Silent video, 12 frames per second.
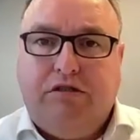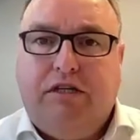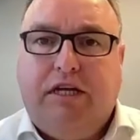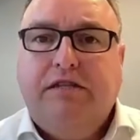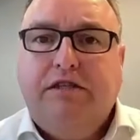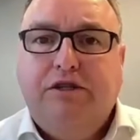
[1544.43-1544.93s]

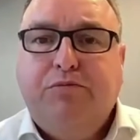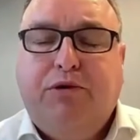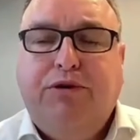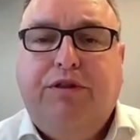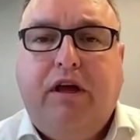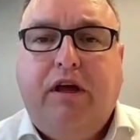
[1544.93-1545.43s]
Nessa's
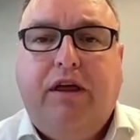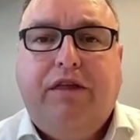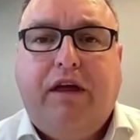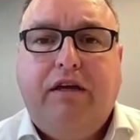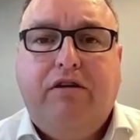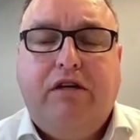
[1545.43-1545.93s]
point there.
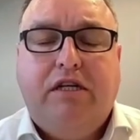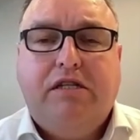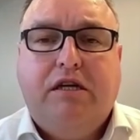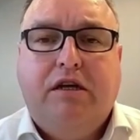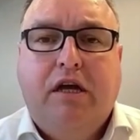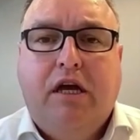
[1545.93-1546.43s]
Thank you,
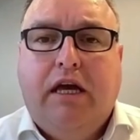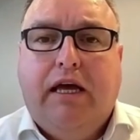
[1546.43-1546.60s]
Nessa.